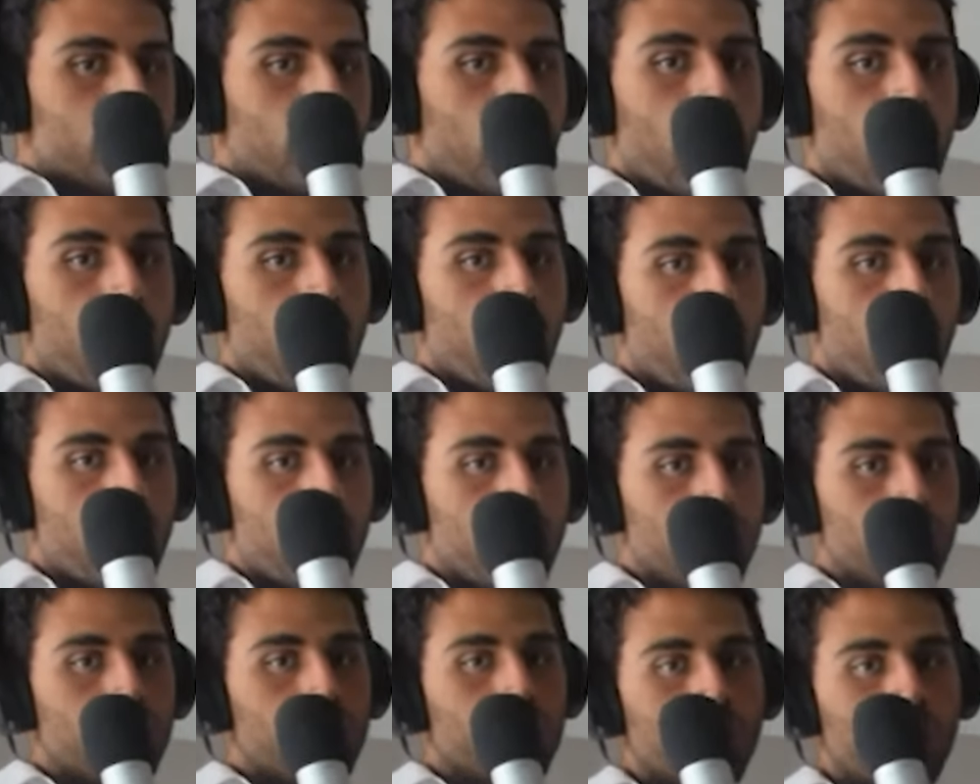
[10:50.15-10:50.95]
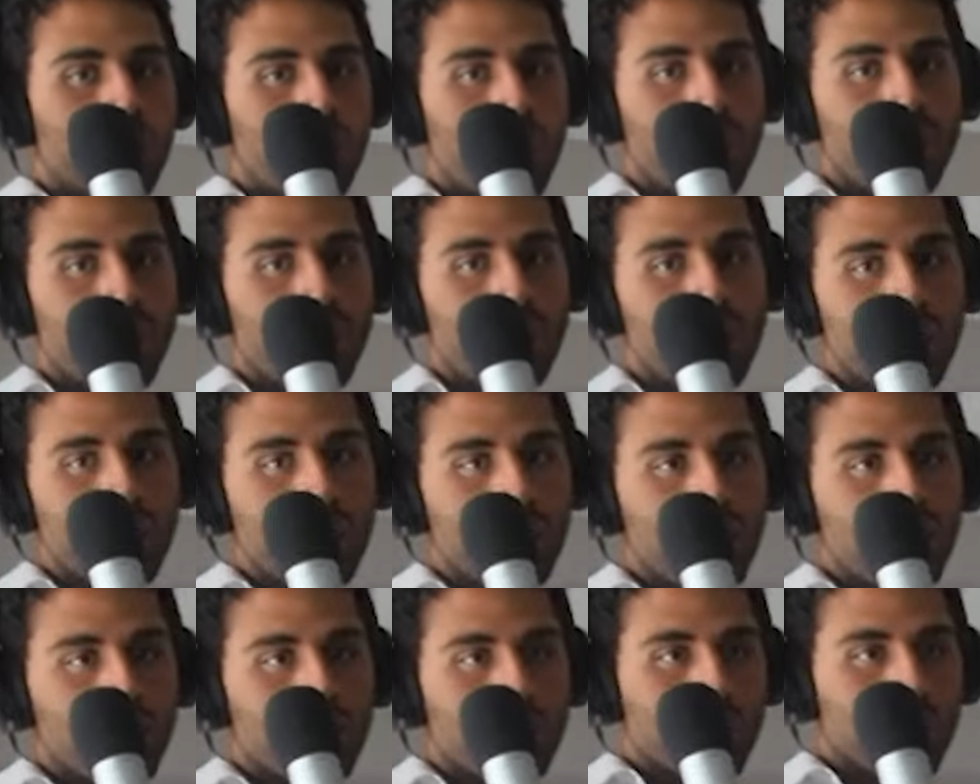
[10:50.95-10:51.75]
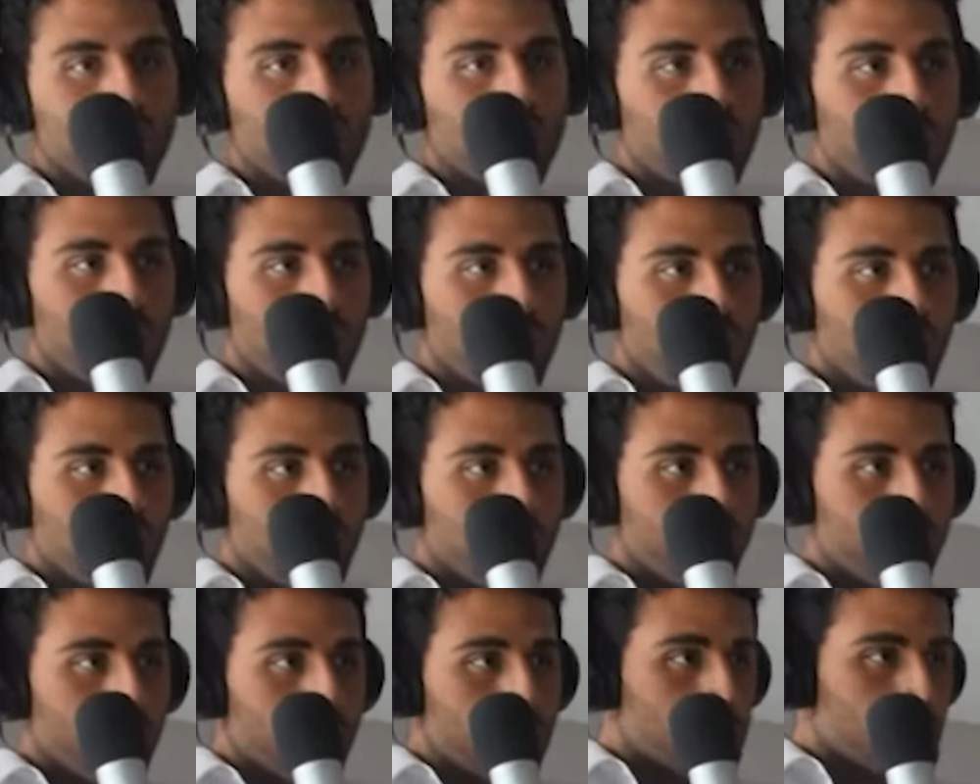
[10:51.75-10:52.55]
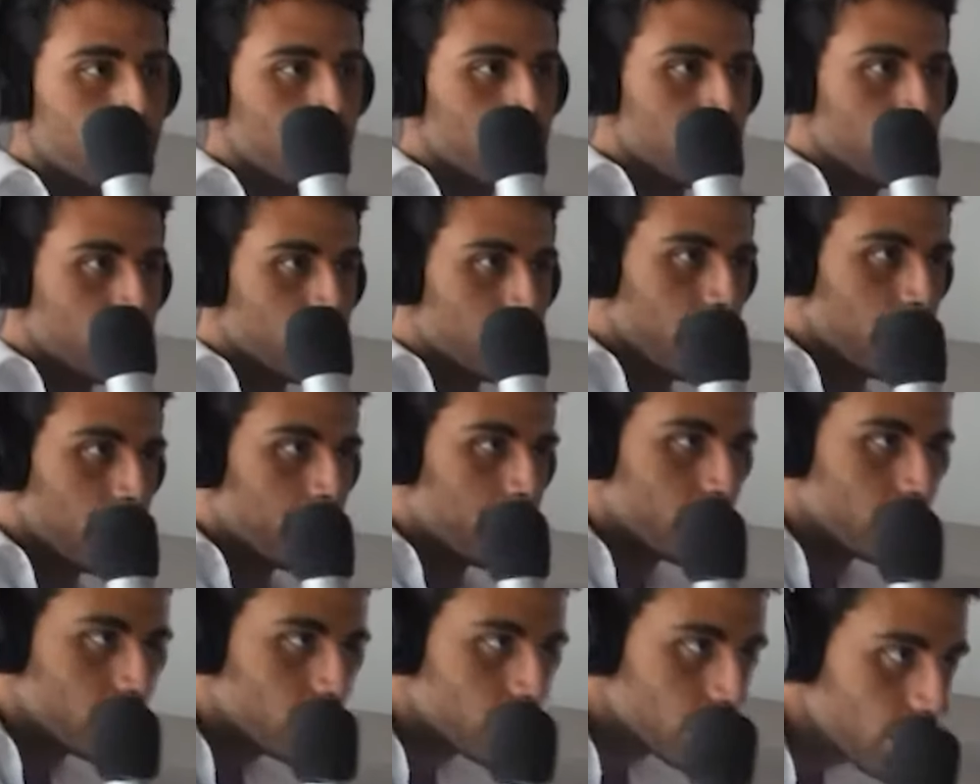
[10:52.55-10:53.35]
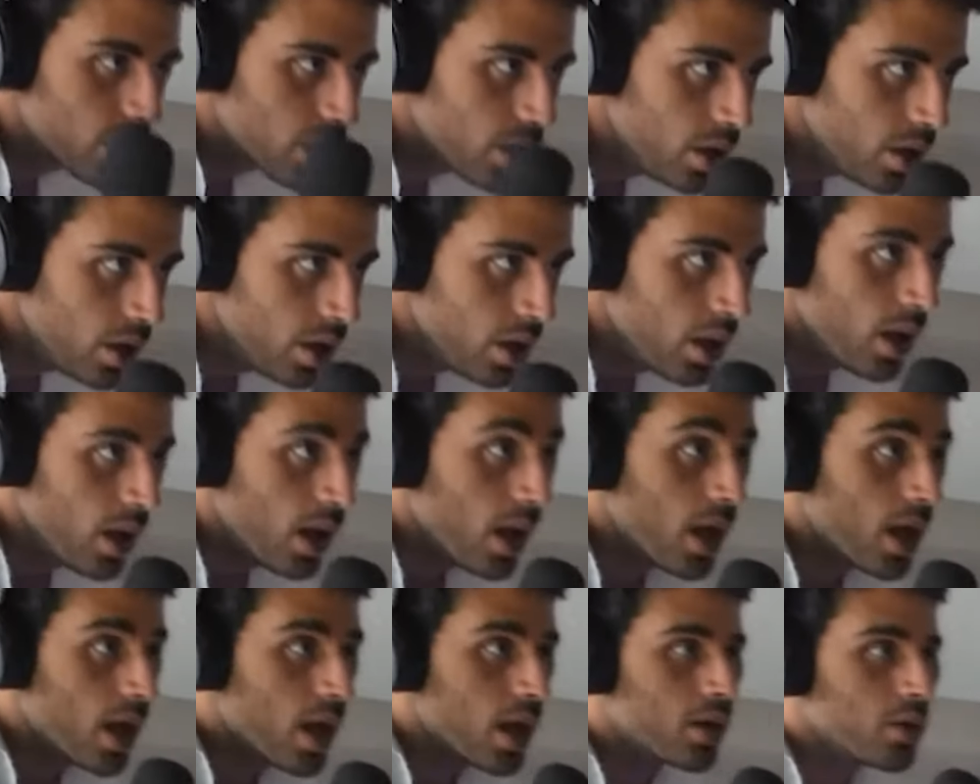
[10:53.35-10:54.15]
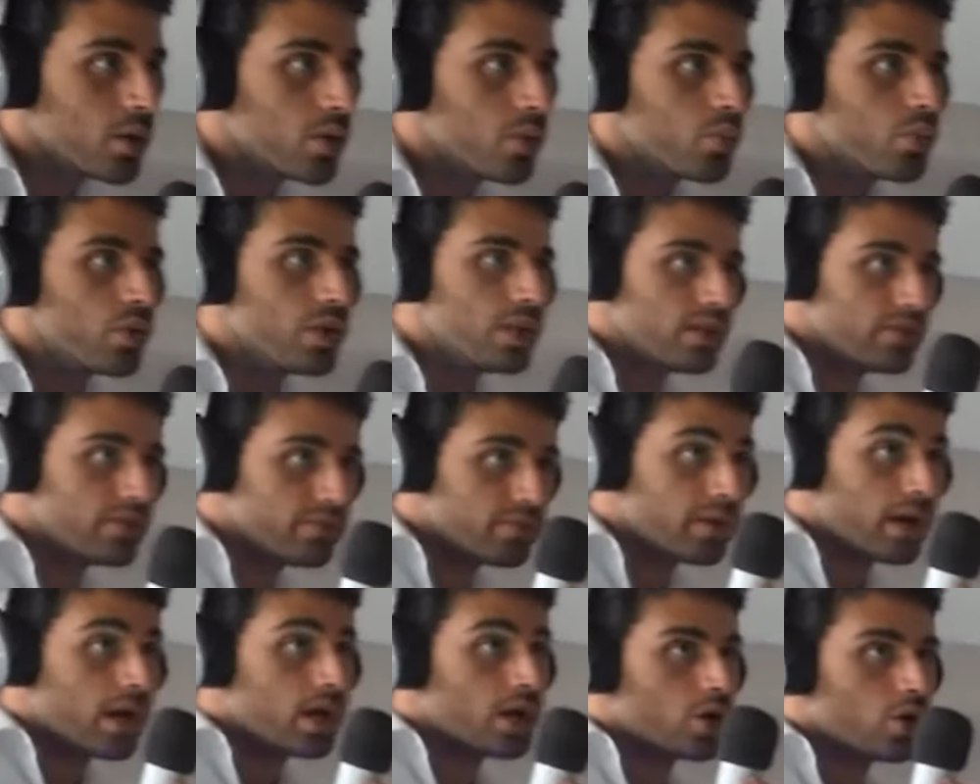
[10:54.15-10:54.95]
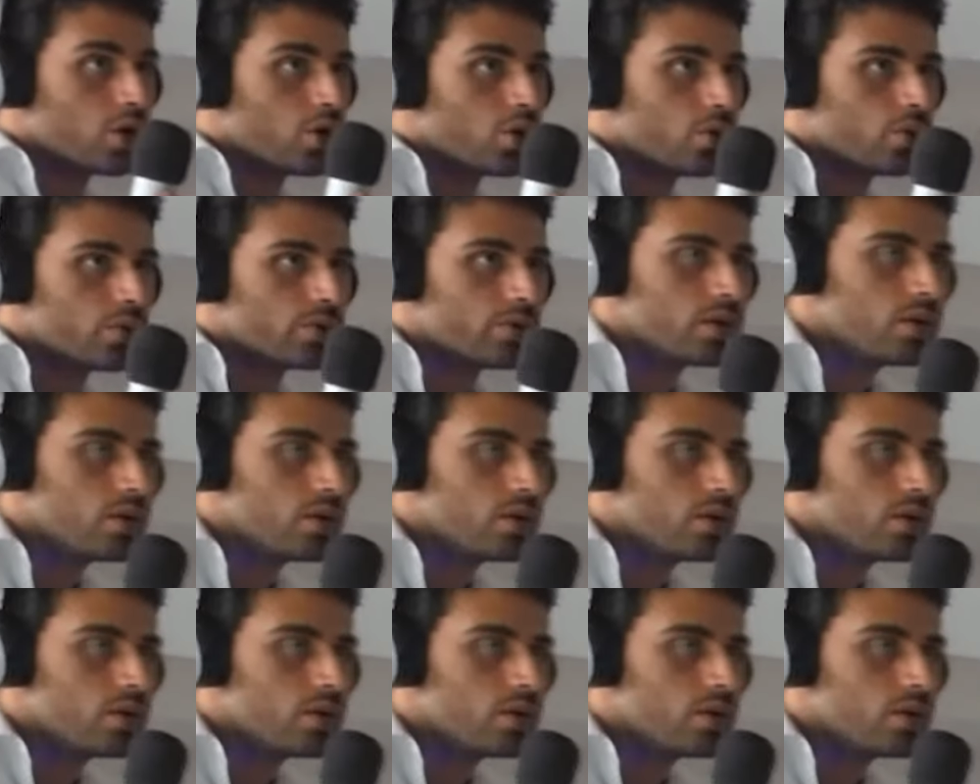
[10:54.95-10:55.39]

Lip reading: I used to run the guild Vengeance in MapleStory, and we live by a code.